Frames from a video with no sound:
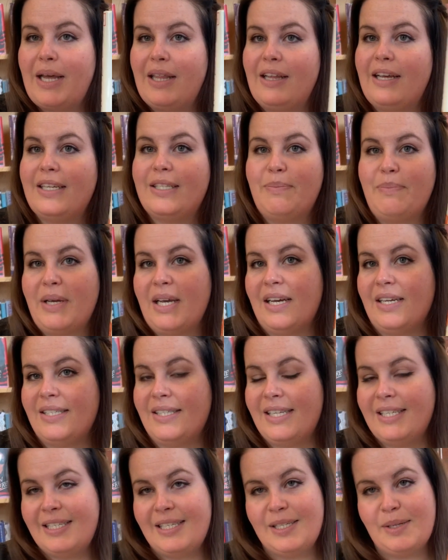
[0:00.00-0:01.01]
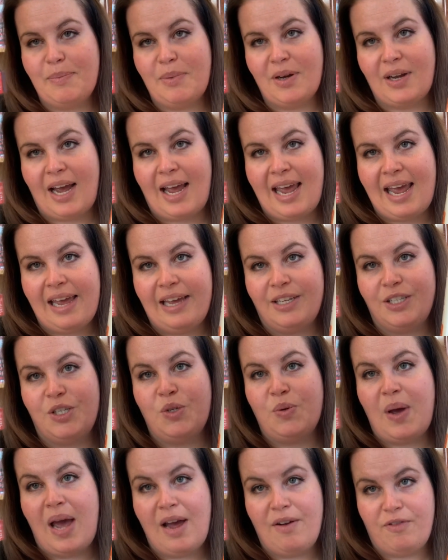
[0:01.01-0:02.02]
list because this is a book I hand
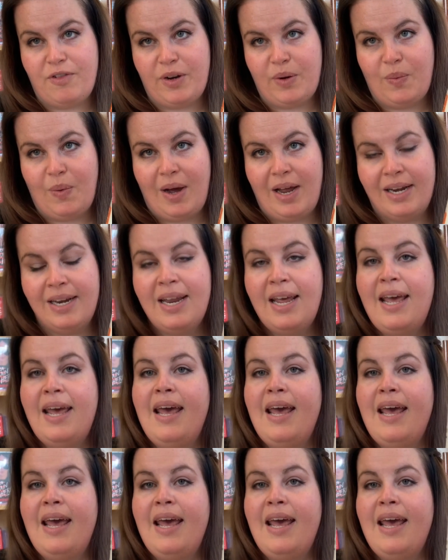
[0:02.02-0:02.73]
to everyone.